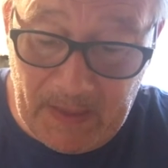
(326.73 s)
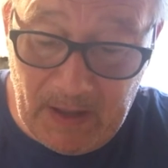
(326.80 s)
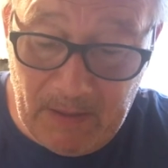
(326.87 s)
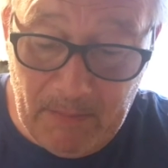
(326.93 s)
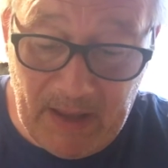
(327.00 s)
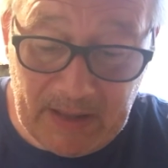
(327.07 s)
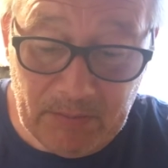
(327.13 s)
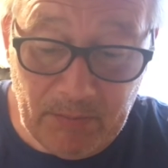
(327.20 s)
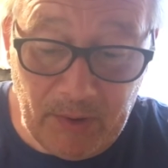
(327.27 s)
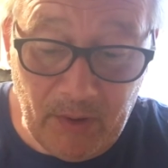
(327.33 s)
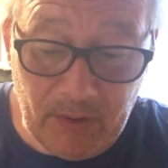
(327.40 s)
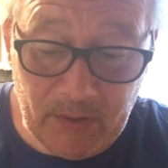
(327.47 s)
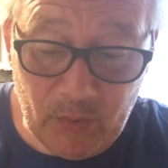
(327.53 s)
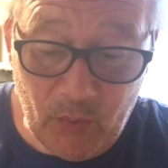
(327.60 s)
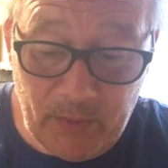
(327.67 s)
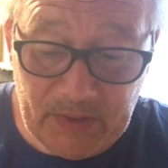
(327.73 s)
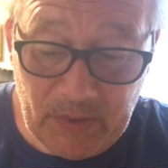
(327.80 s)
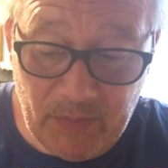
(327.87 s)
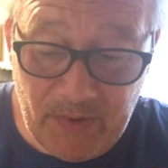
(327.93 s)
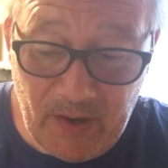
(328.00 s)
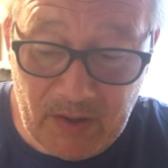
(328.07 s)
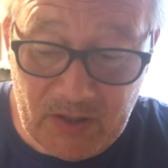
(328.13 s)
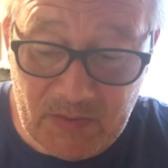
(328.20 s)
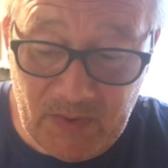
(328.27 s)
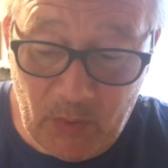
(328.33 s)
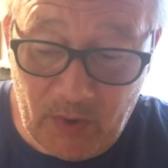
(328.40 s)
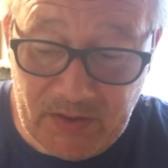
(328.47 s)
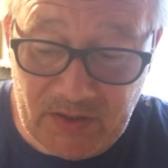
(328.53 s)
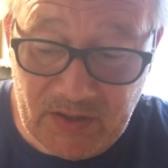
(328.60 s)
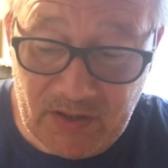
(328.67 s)
A man and blonde woman approached me,
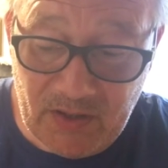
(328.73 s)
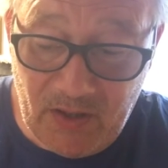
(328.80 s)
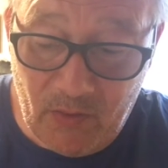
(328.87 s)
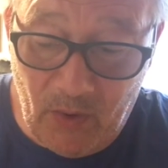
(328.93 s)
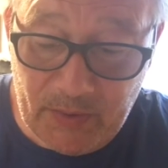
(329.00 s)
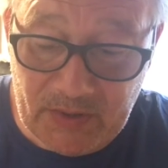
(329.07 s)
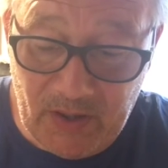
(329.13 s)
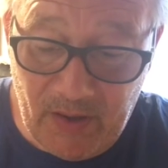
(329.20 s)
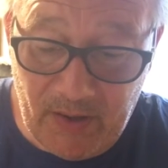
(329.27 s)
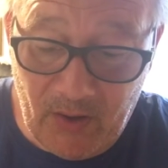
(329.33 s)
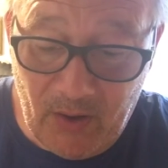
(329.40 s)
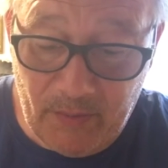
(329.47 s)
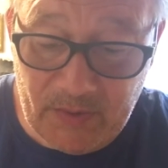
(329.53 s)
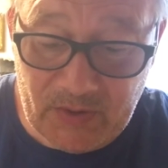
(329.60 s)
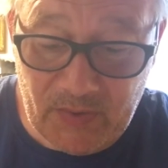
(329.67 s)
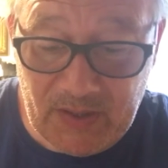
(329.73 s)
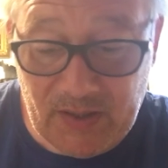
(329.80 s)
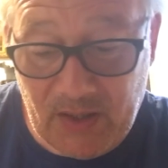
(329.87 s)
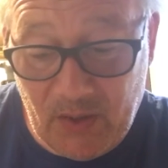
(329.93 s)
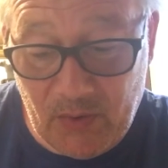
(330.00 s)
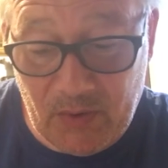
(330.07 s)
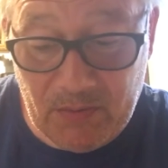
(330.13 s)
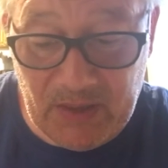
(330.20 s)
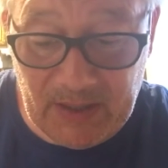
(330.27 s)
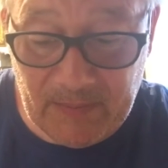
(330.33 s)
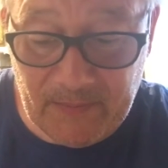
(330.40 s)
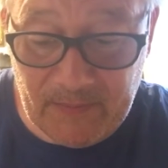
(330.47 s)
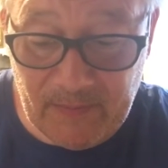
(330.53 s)
wanting to know what was going on between you and me.